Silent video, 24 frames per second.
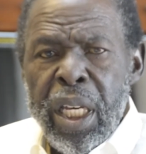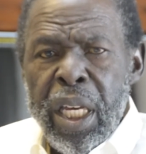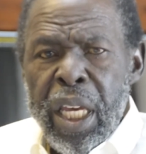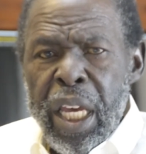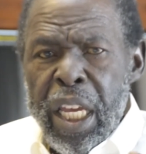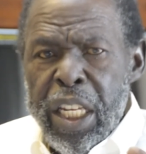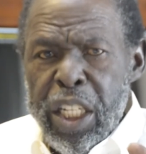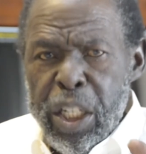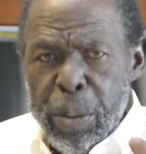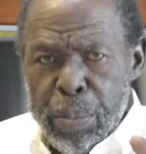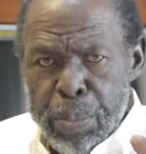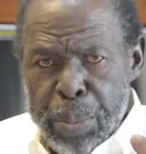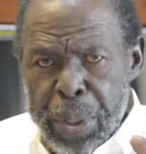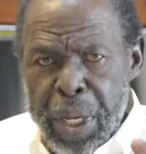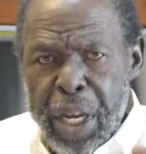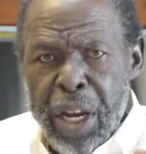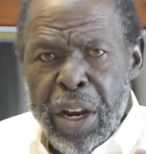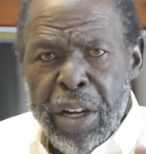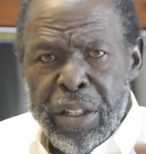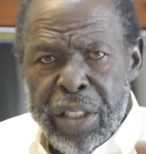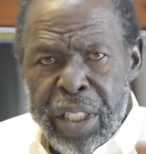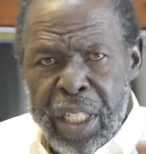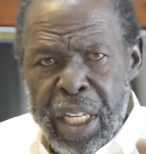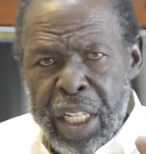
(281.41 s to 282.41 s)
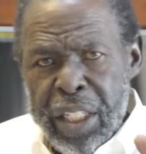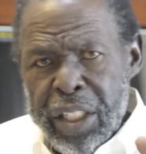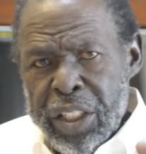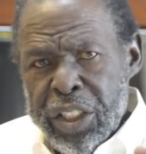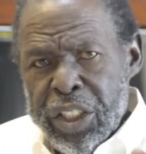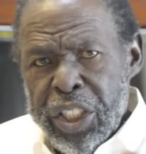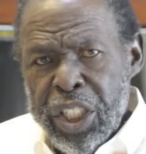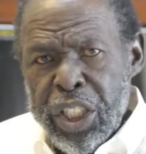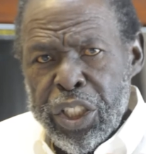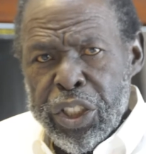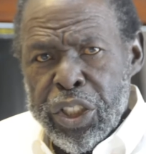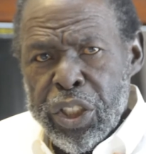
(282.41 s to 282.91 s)
And your parents had to
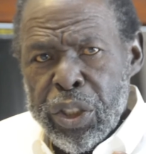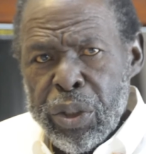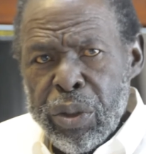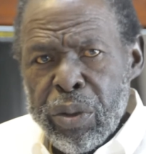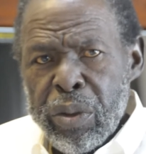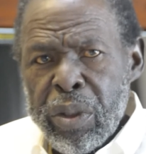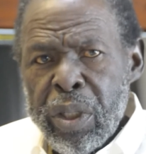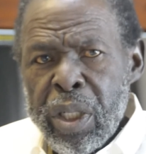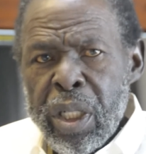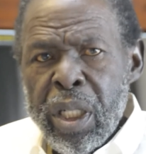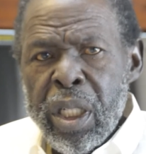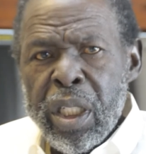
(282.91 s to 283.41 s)
teach you